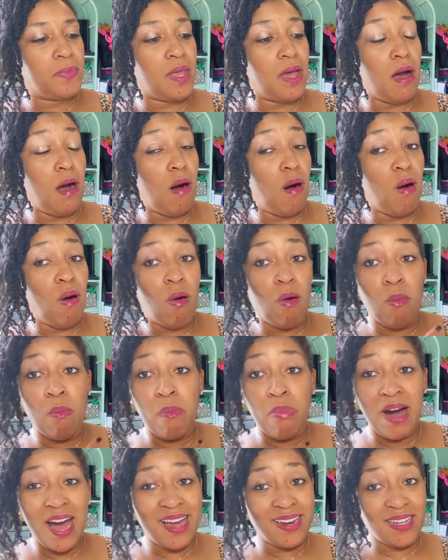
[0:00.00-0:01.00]
all
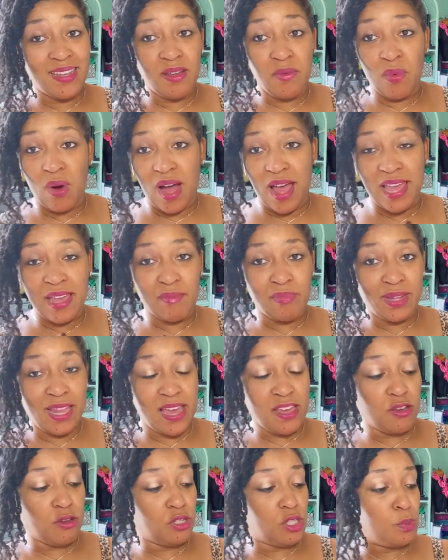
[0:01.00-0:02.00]
body wipe,
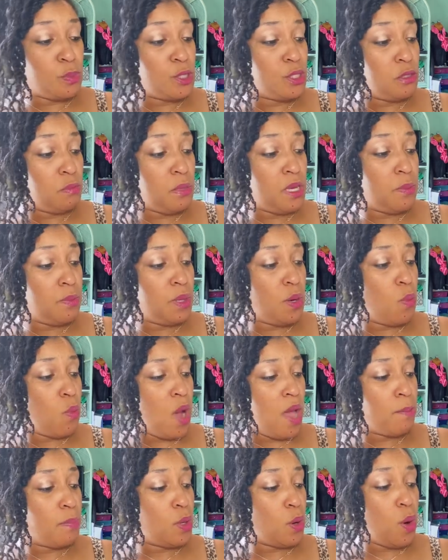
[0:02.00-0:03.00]
like you're supposed to be able to
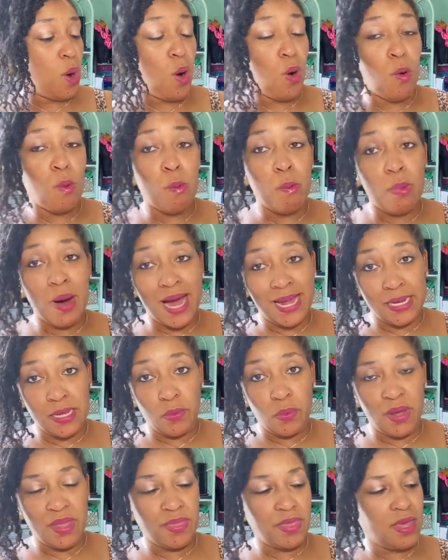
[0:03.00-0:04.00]
wipe your whole body
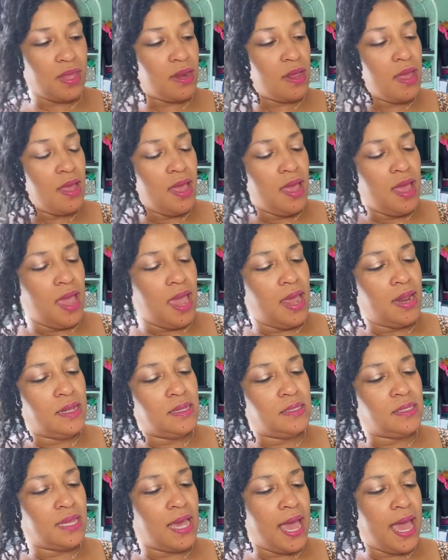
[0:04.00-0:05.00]
with it. And
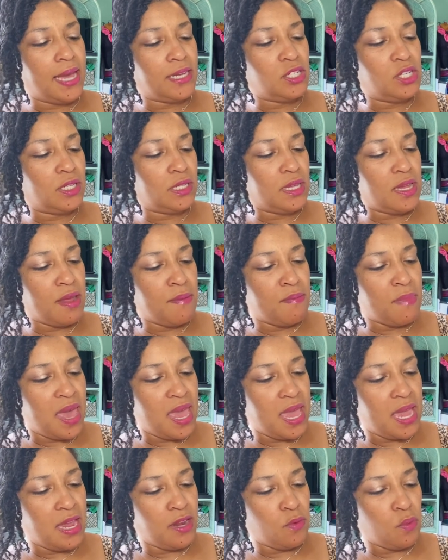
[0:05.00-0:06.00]
it's actually
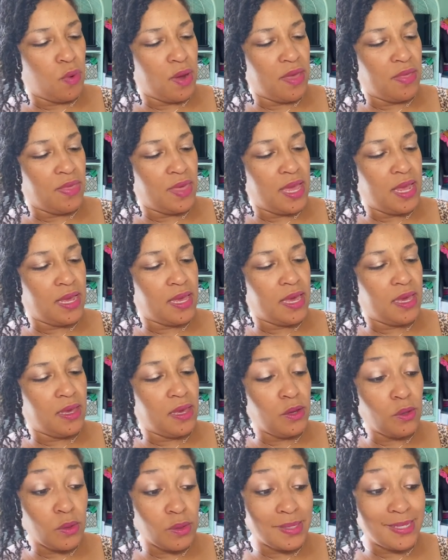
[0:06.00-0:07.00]
made with, it
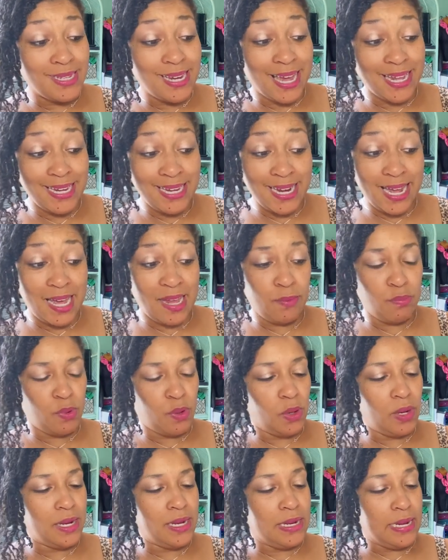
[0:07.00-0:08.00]
kills
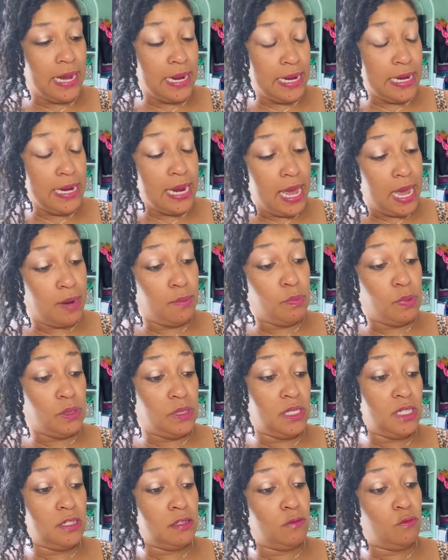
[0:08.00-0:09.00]

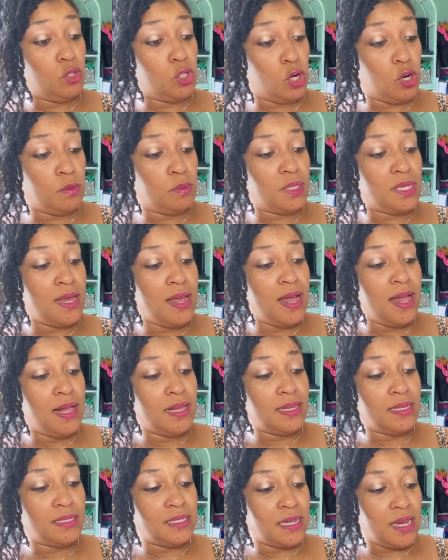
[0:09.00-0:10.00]
99.99% of germs,
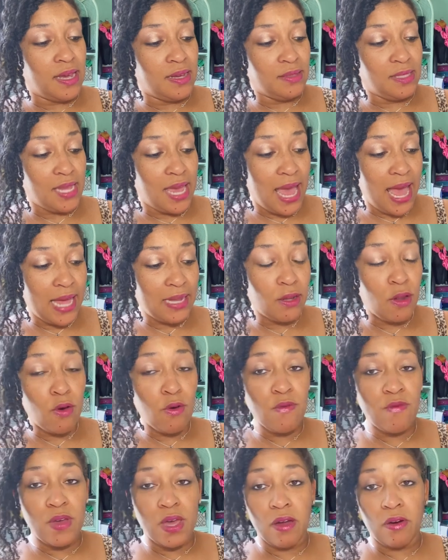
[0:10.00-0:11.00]
contains aloe
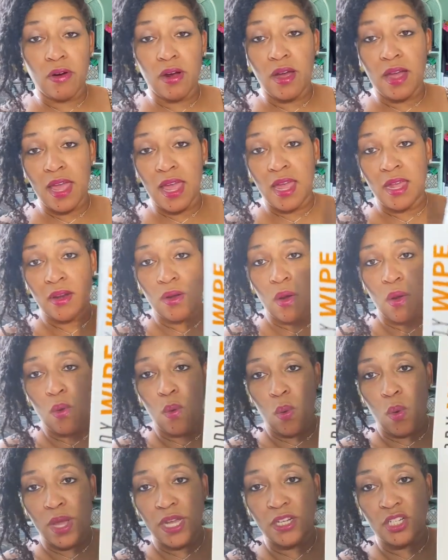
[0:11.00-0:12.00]
vera and
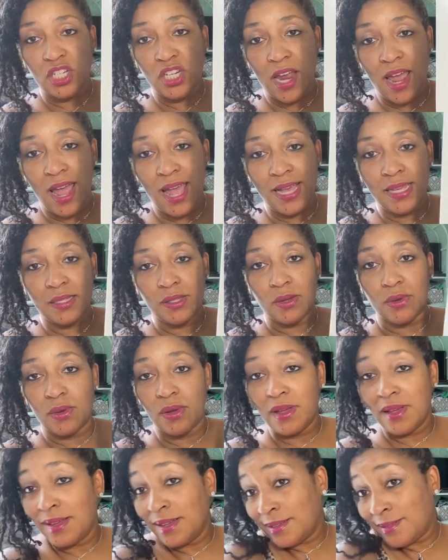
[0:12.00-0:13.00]
witch hazel.
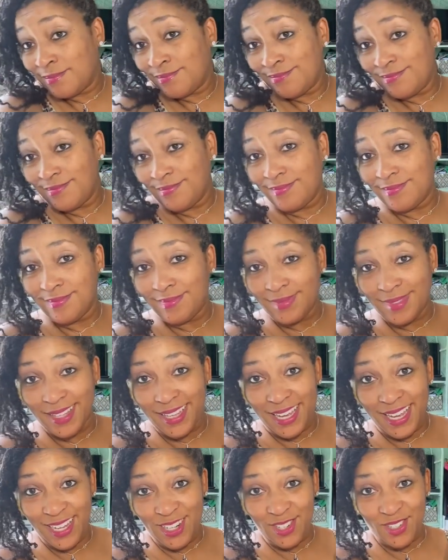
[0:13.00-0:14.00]
Hmm
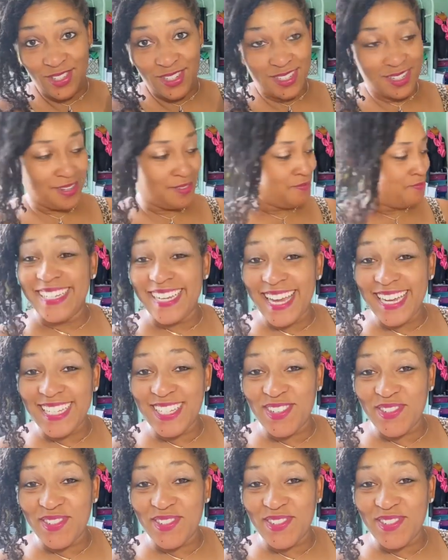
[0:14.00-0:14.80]
interesting. Next